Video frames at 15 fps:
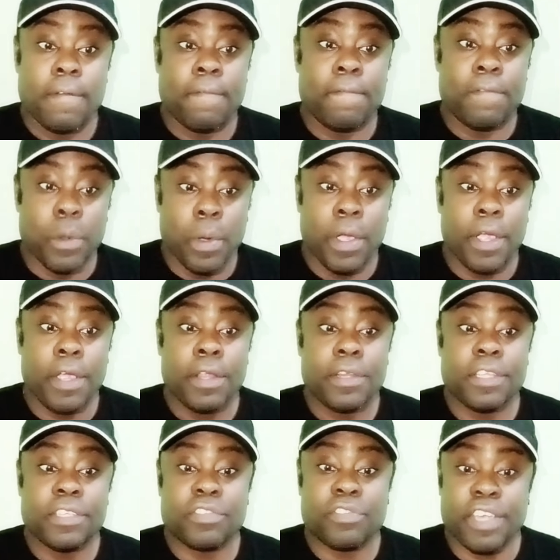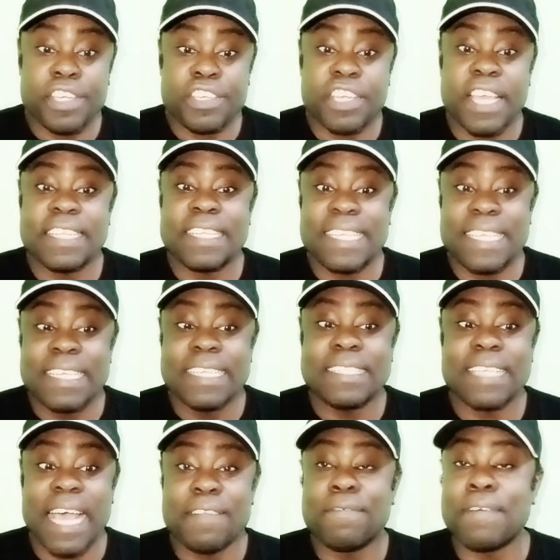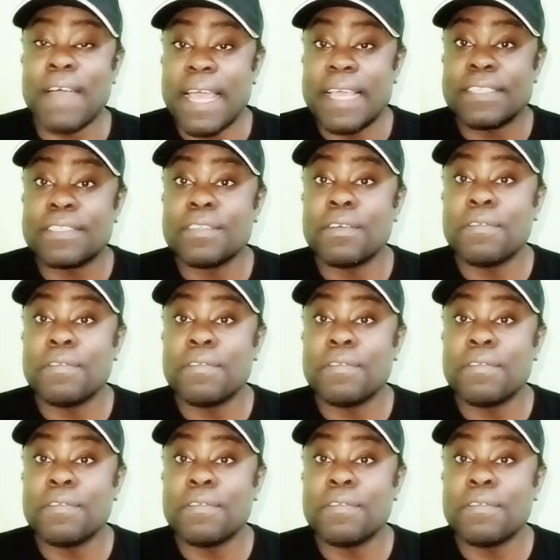Viewer discretion is advised